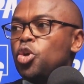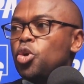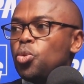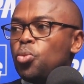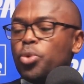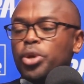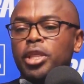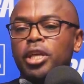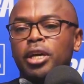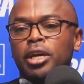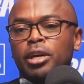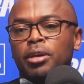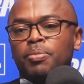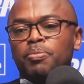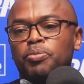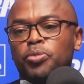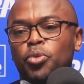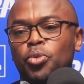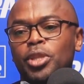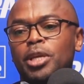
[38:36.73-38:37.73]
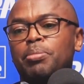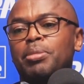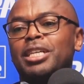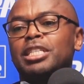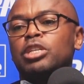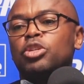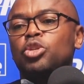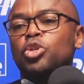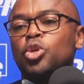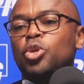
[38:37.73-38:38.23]
with a
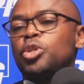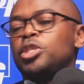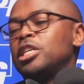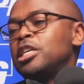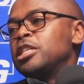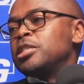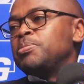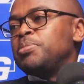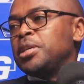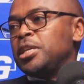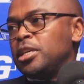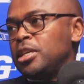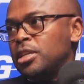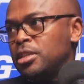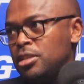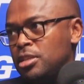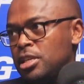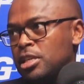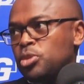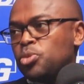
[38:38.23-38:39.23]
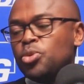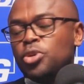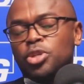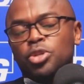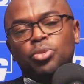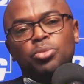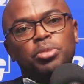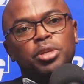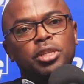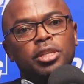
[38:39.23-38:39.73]
budget not as big as what
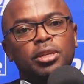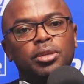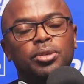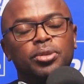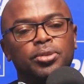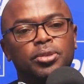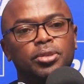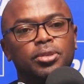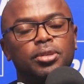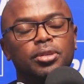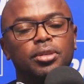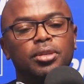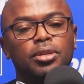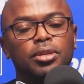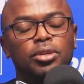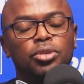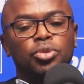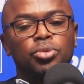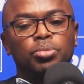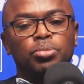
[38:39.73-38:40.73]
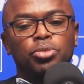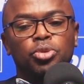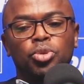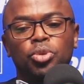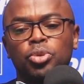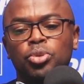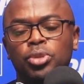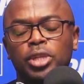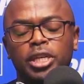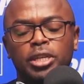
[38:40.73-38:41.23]
will be in the north to
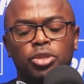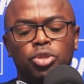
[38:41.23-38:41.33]
do that.